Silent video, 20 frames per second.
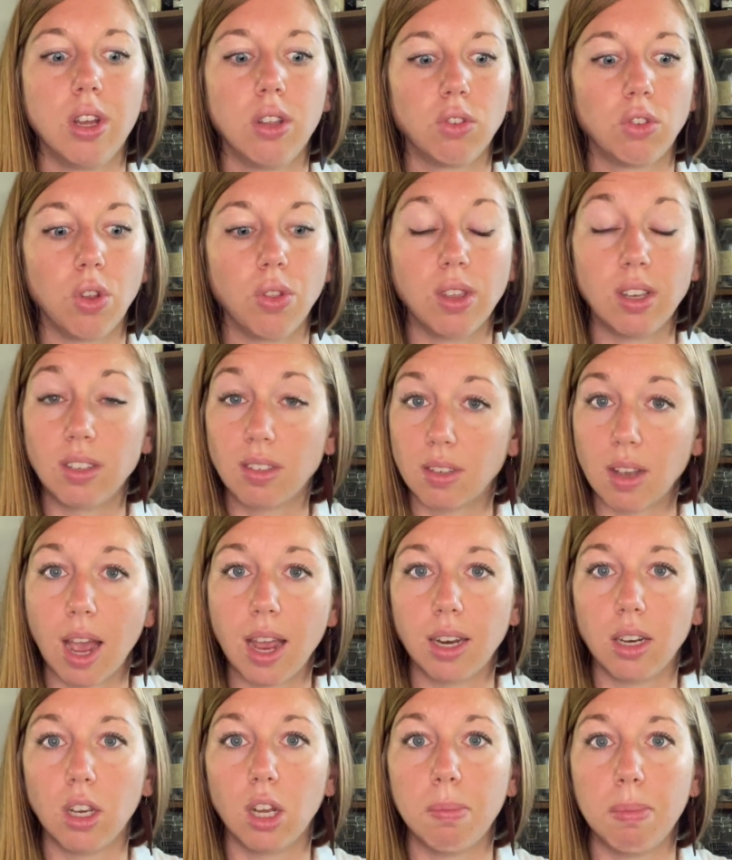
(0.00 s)
so the
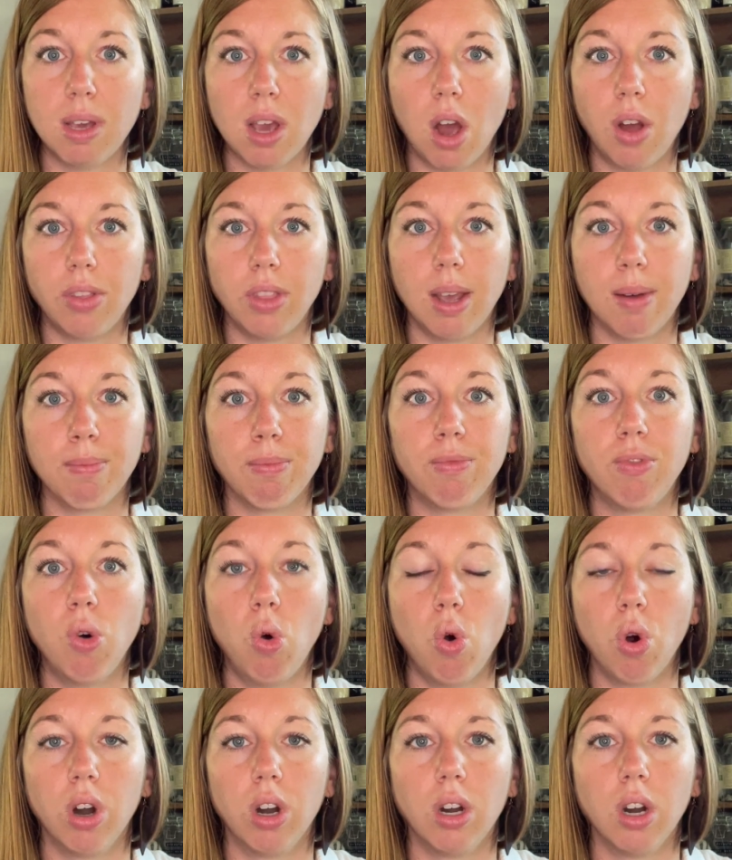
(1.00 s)
sun could be on them
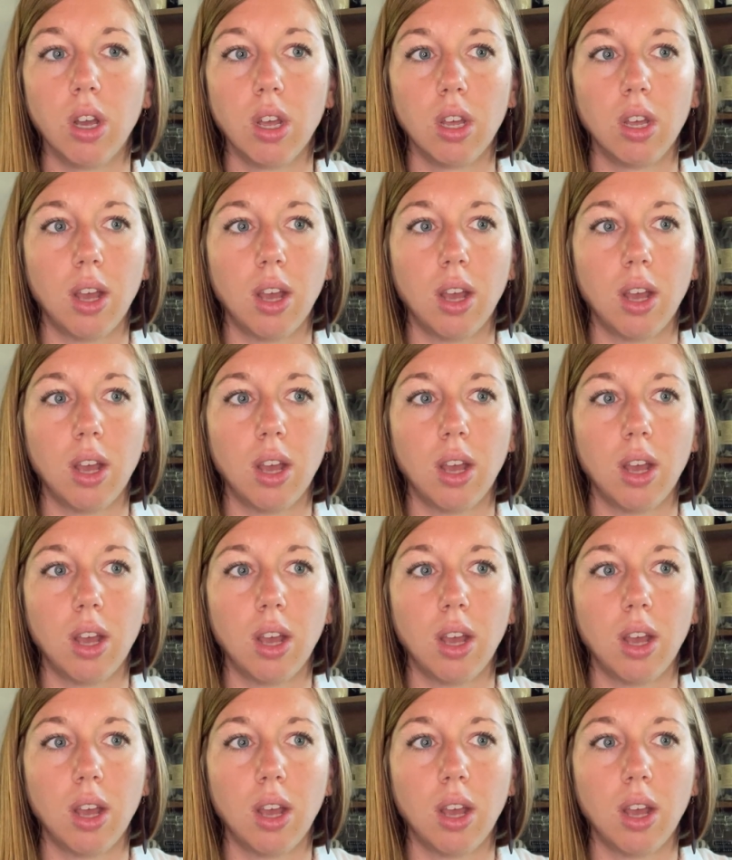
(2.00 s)
for,